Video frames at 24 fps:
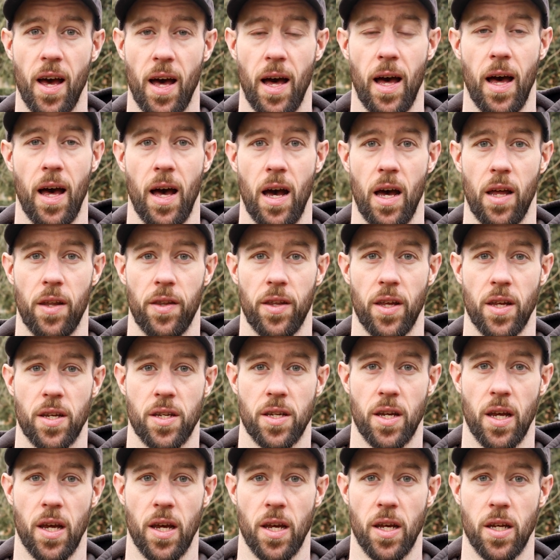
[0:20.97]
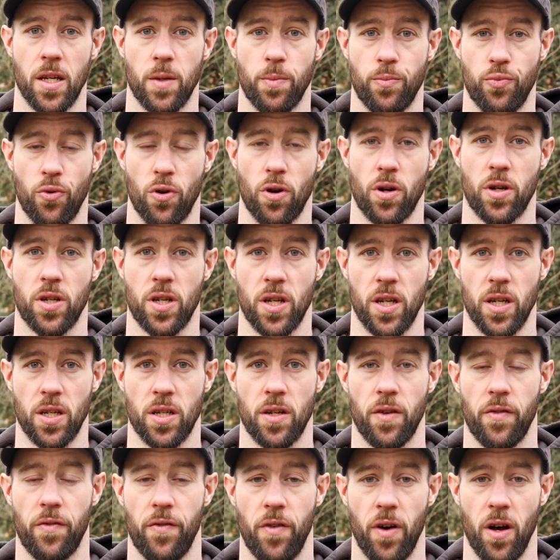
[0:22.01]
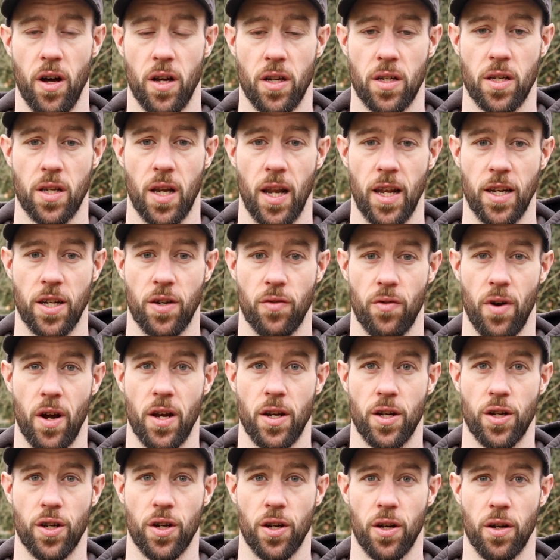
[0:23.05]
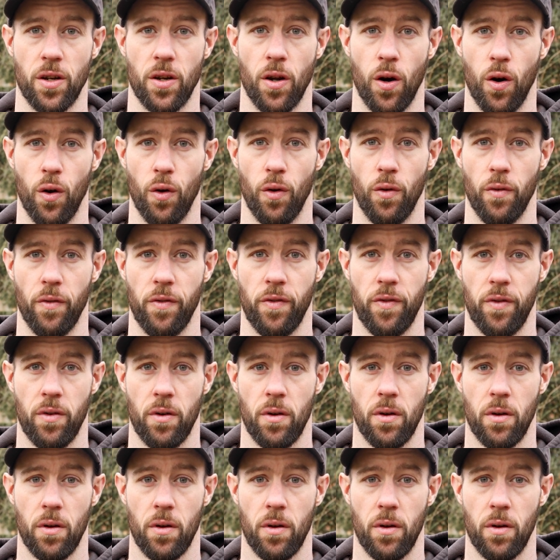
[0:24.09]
and this is Brooks's first iteration of